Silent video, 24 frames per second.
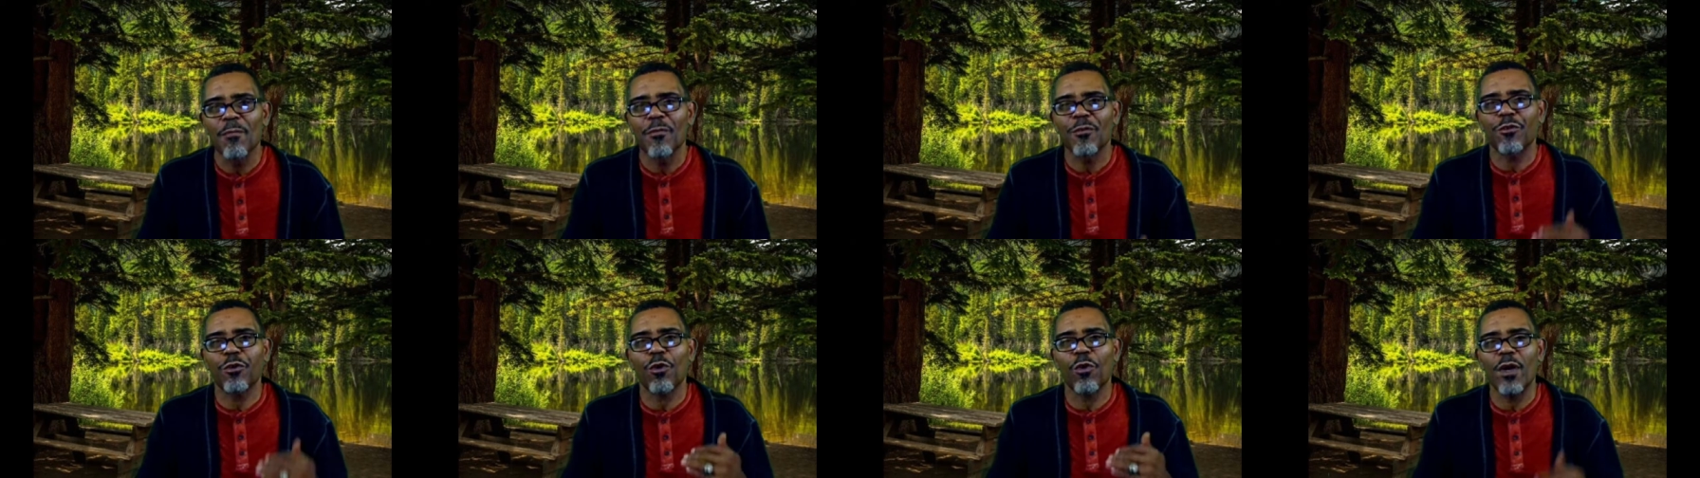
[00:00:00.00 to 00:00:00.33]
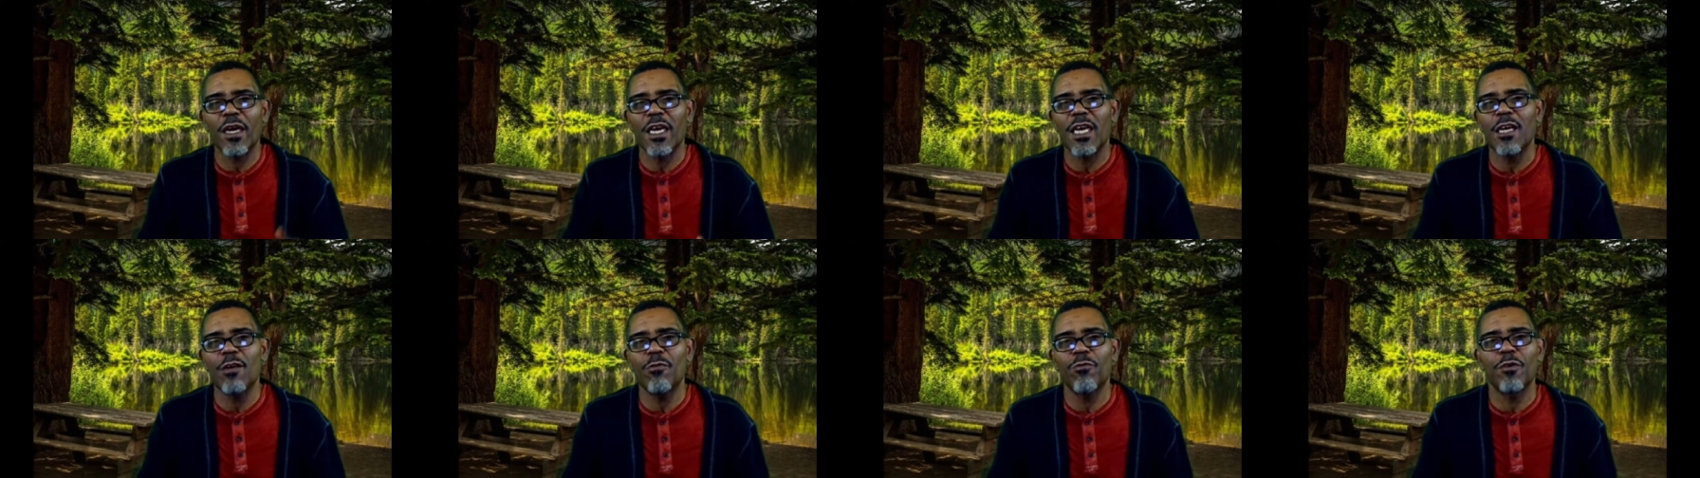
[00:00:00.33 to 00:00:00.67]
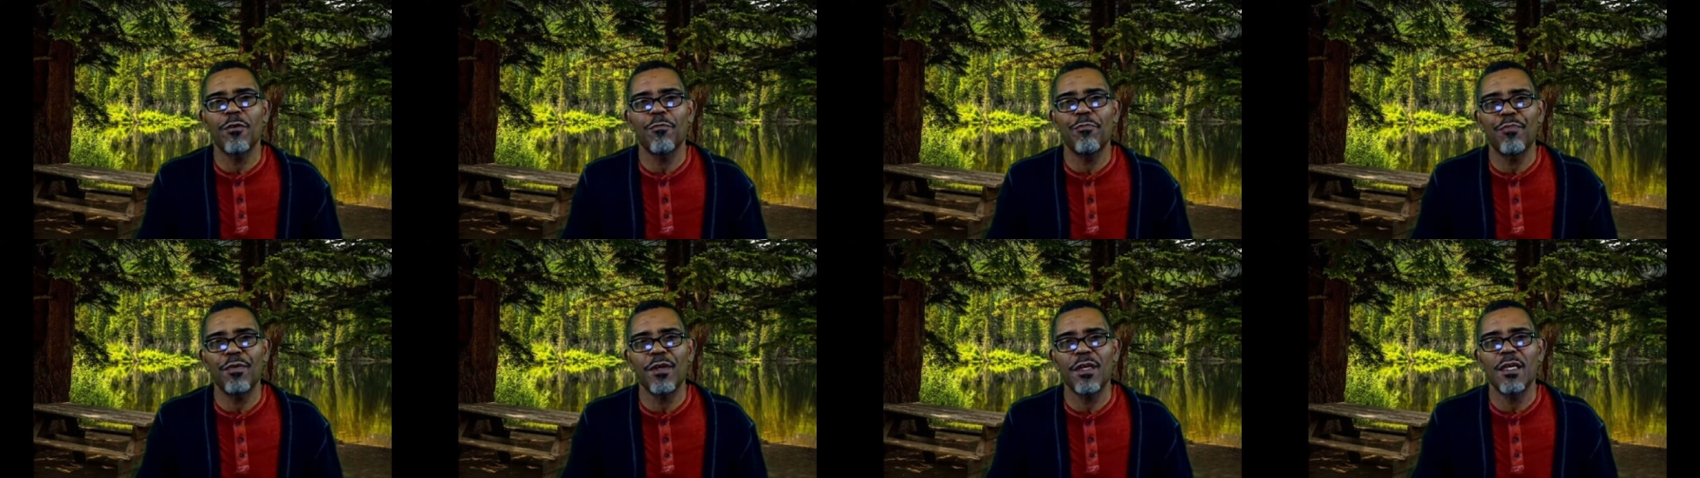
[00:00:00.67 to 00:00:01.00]
so he
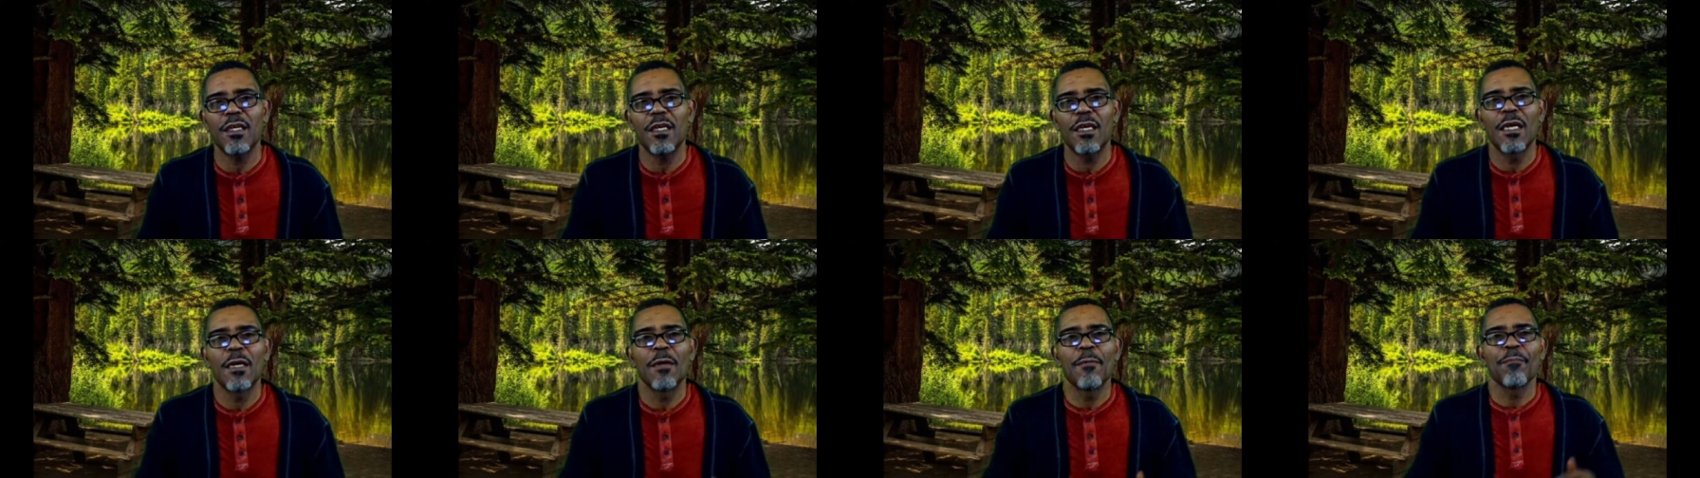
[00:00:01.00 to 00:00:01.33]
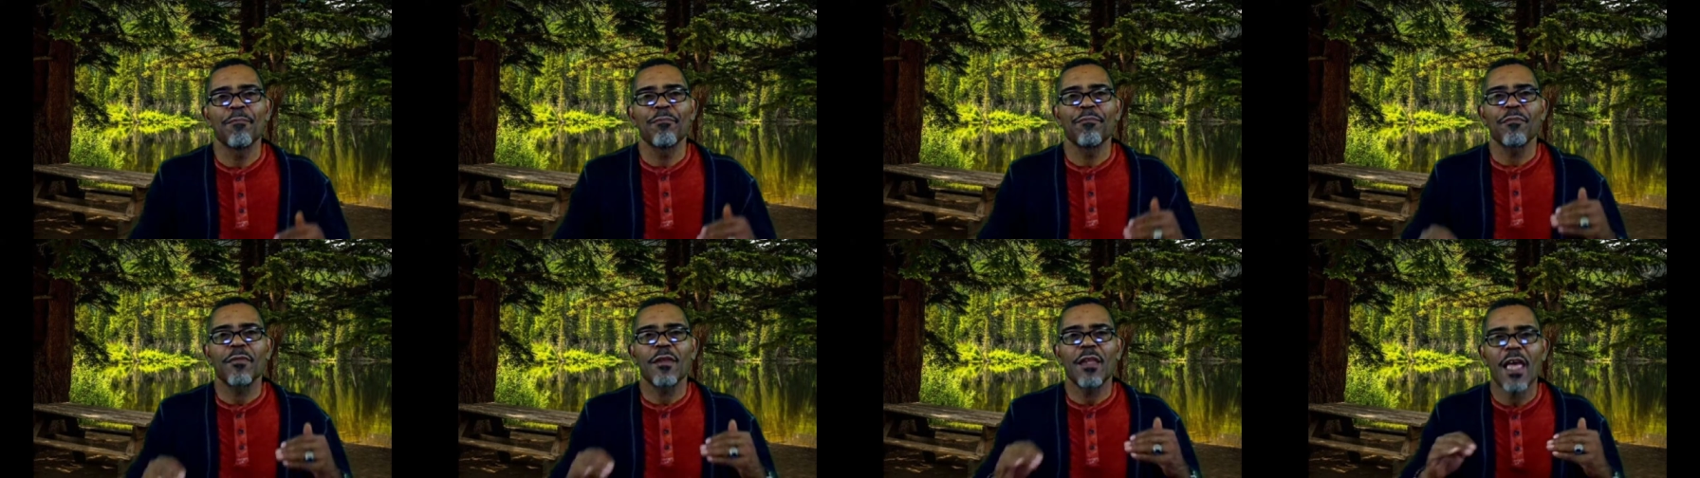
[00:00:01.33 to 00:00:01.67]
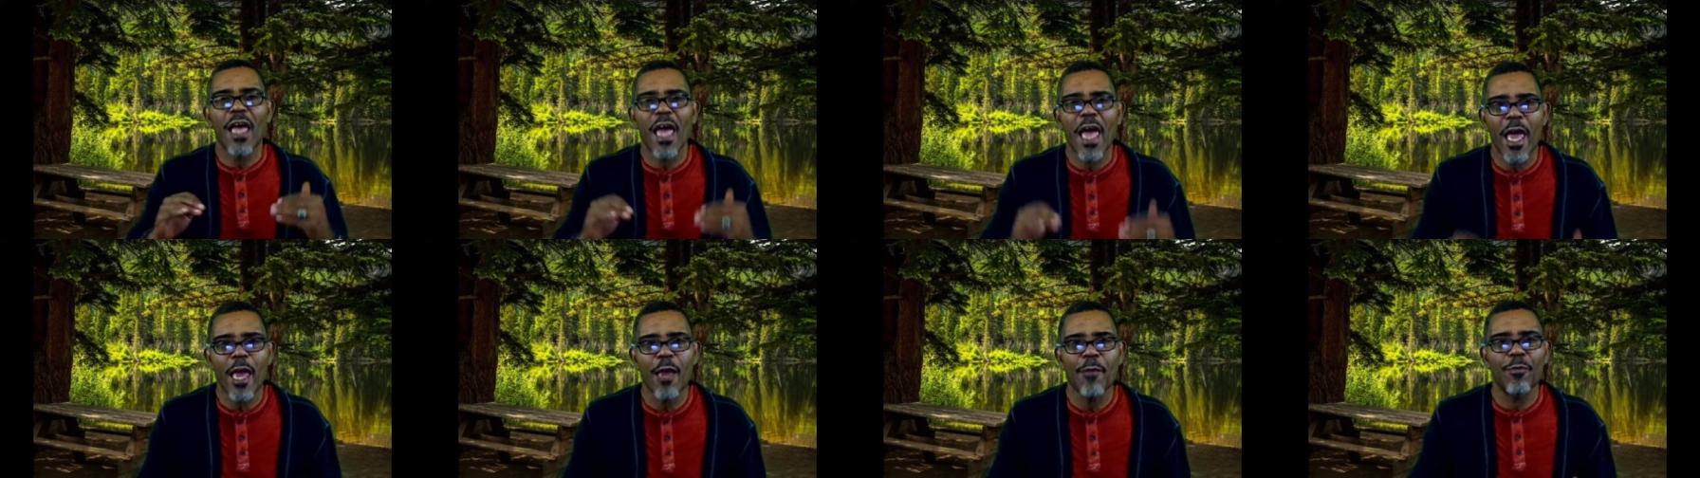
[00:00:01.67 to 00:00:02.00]
would be
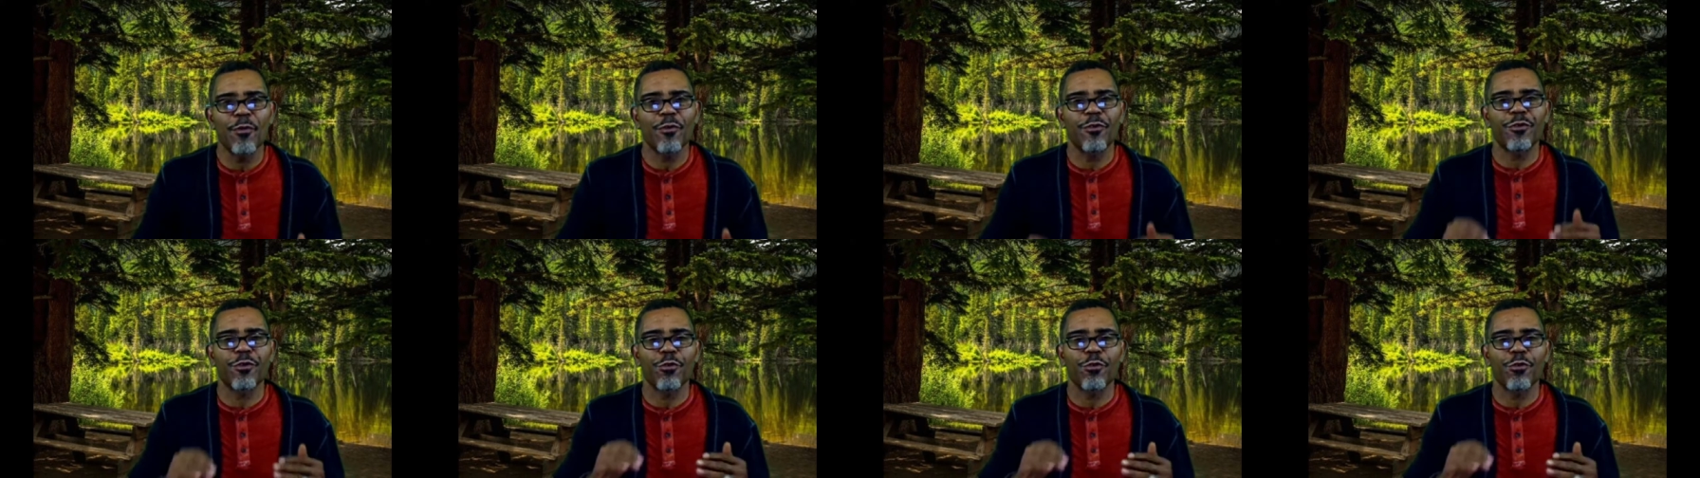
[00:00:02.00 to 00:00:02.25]
able